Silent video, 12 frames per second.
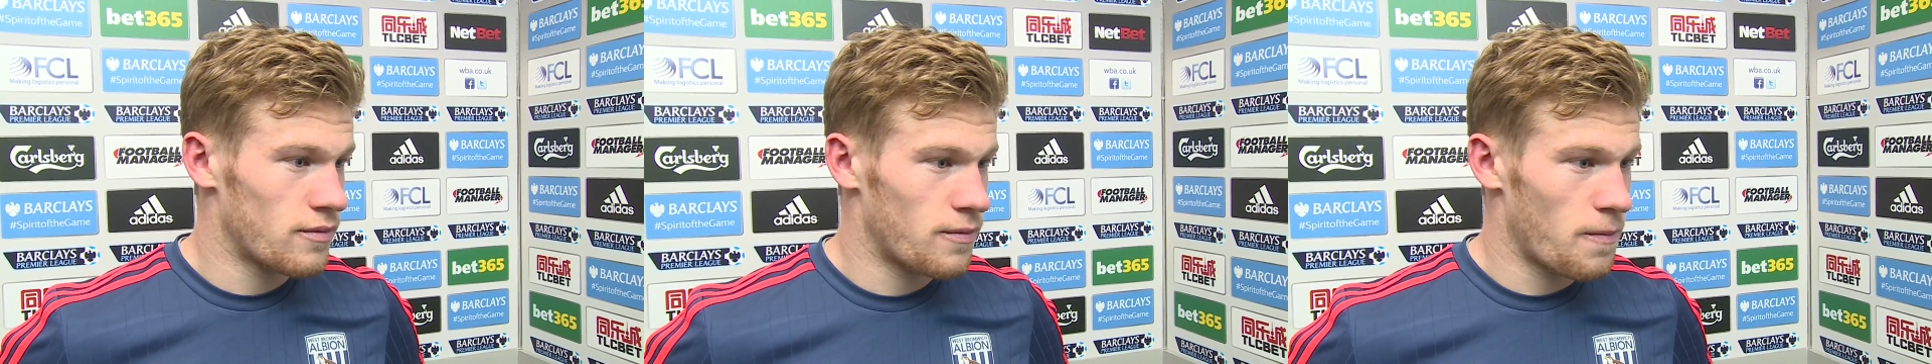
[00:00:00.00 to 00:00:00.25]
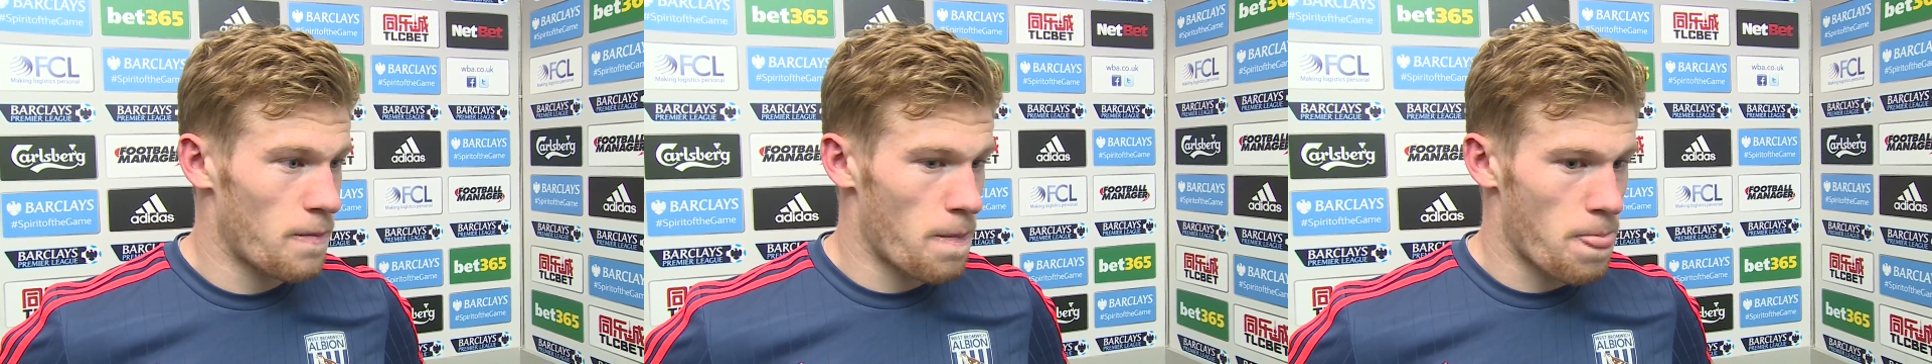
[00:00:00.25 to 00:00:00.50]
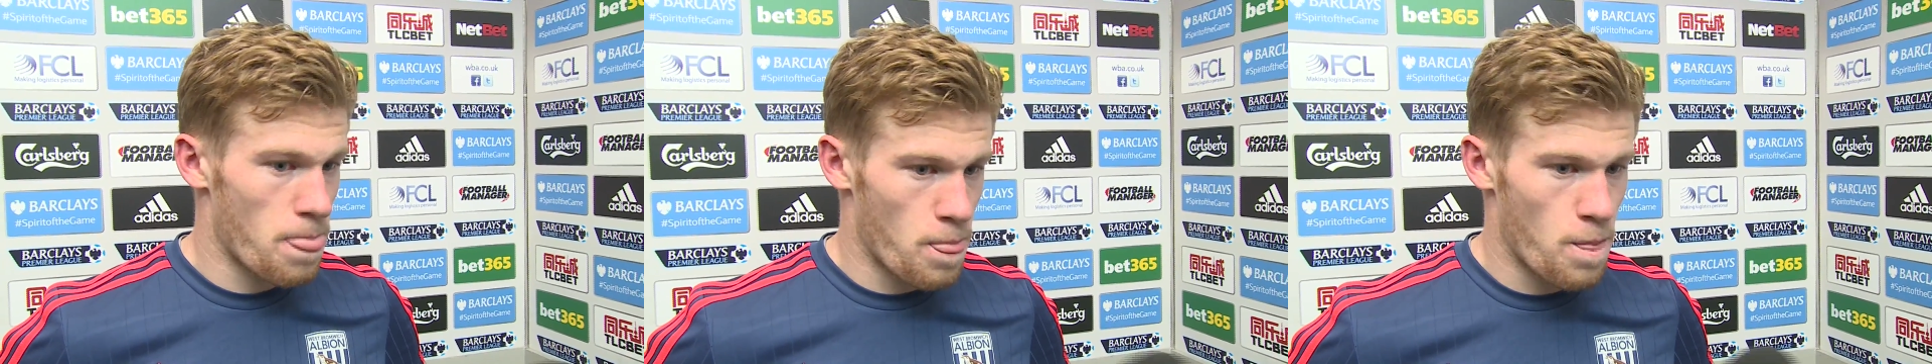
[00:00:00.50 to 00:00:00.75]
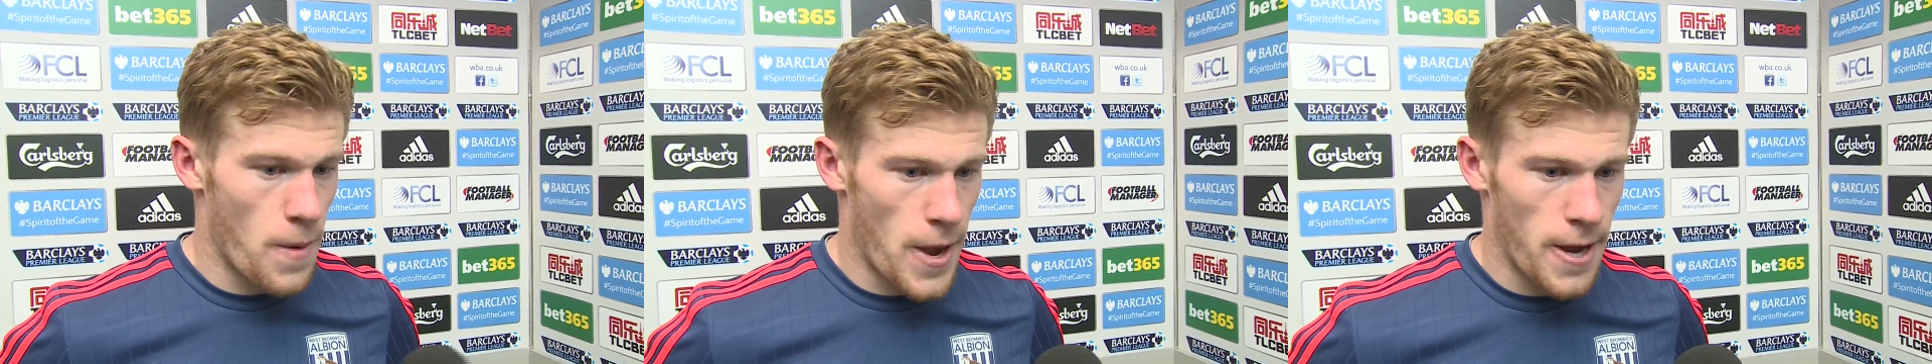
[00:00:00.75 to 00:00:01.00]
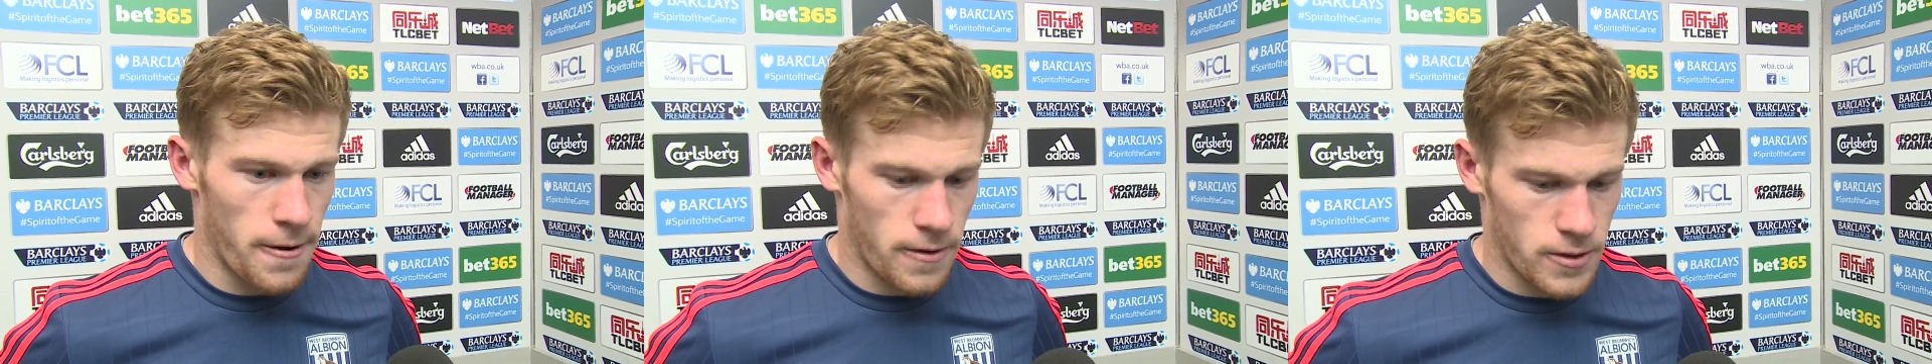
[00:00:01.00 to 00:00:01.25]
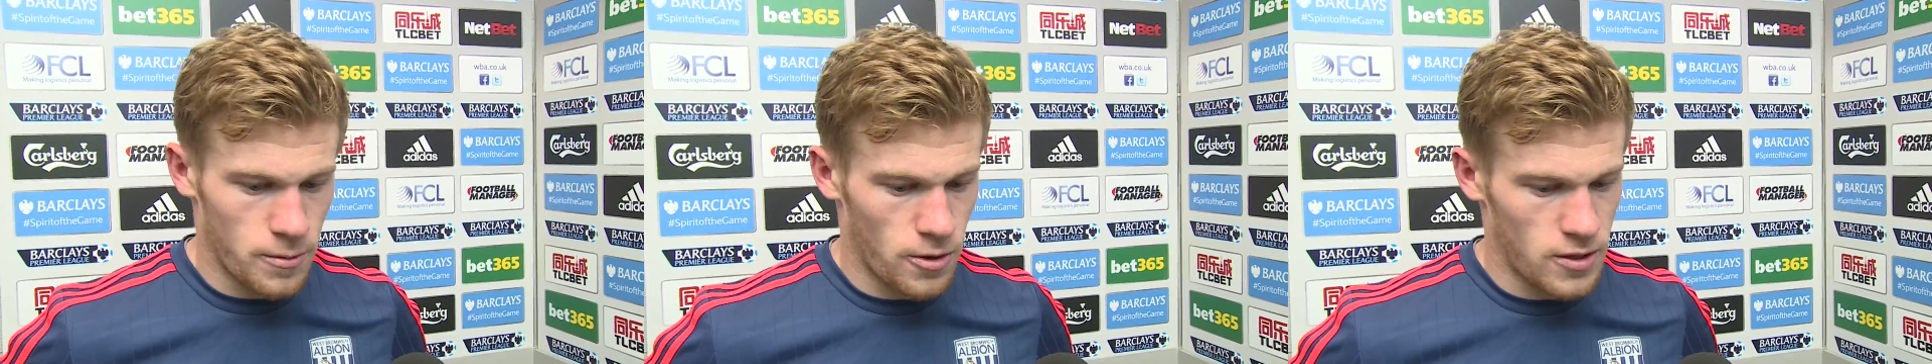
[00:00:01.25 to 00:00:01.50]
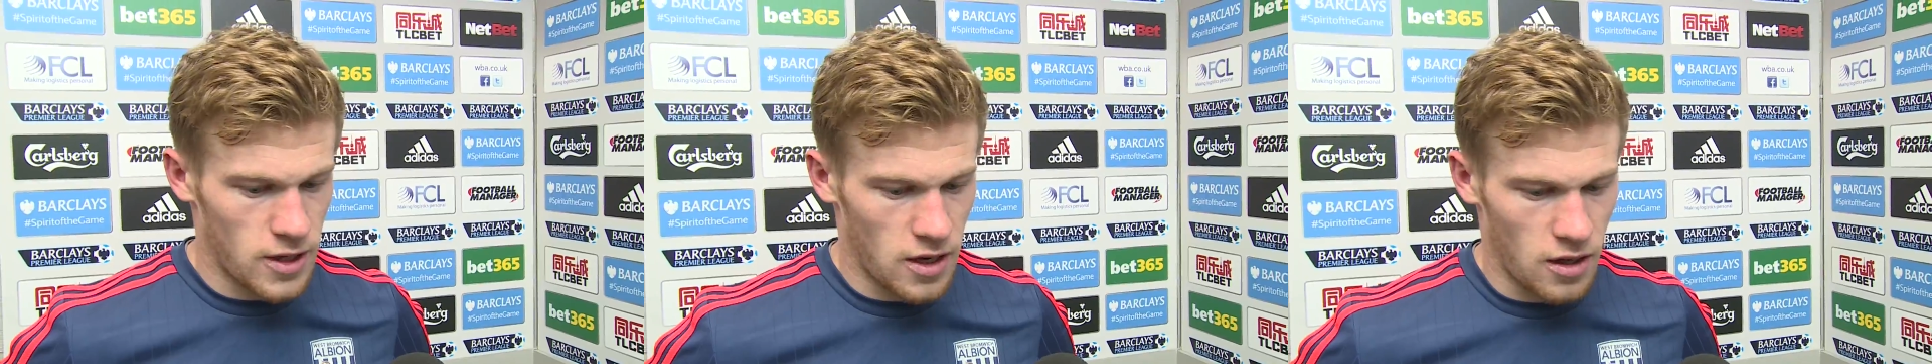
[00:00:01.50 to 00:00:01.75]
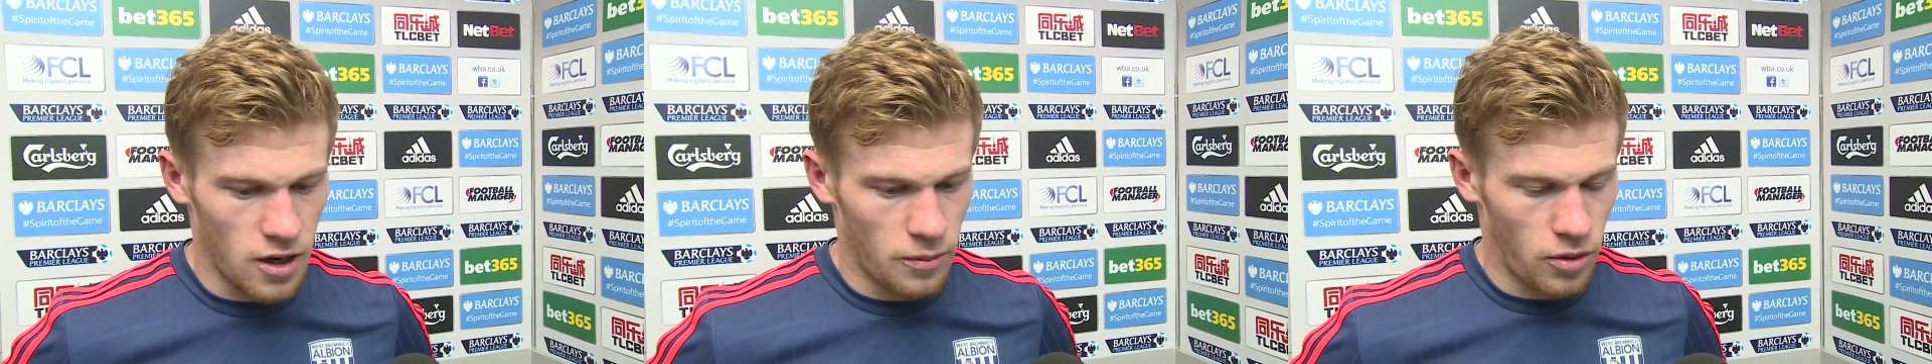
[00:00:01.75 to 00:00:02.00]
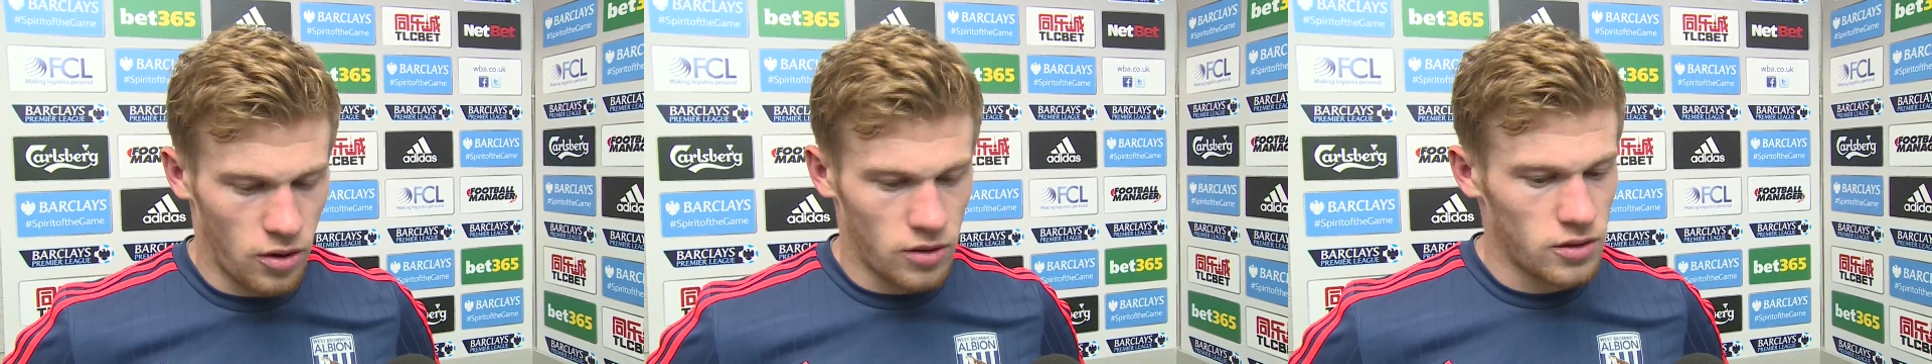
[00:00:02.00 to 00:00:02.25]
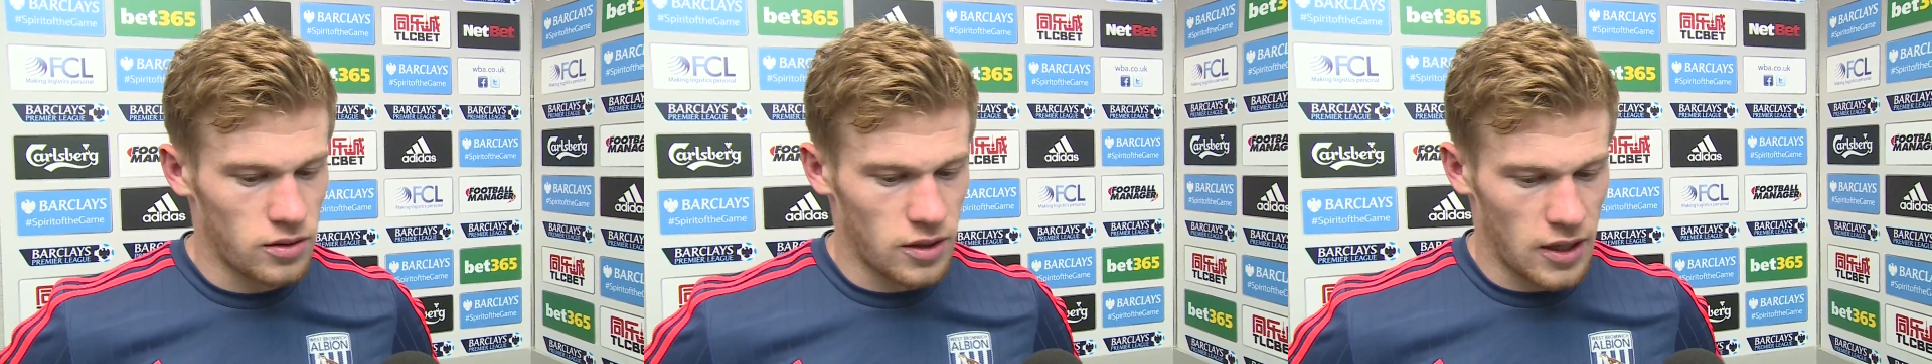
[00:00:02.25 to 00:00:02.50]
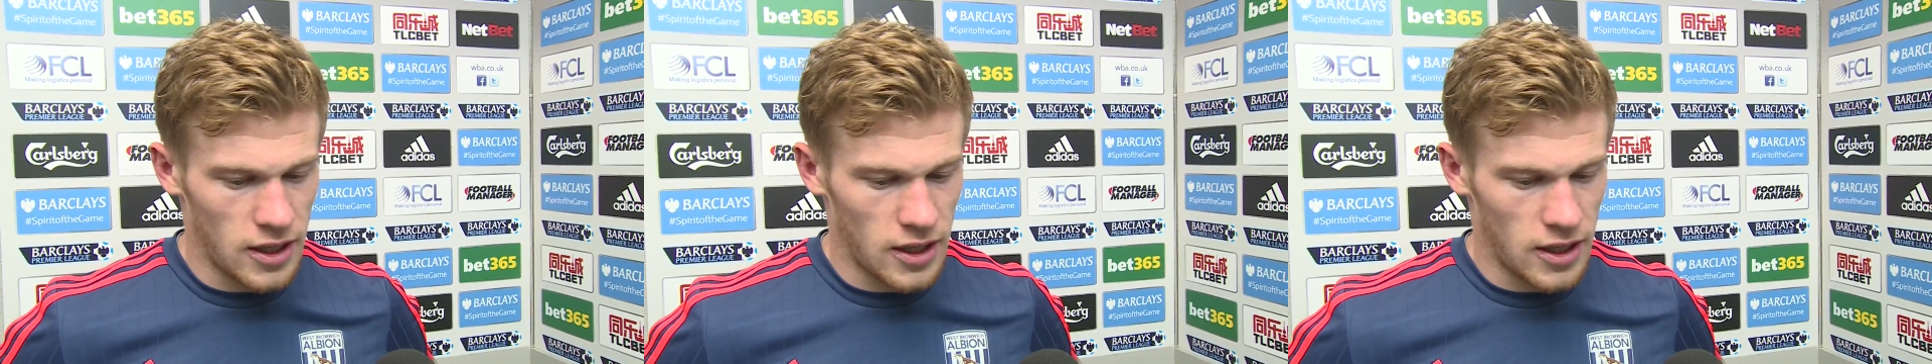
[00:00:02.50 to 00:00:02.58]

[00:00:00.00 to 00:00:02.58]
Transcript: the game. Yeah, Spurs had a lot of the ball,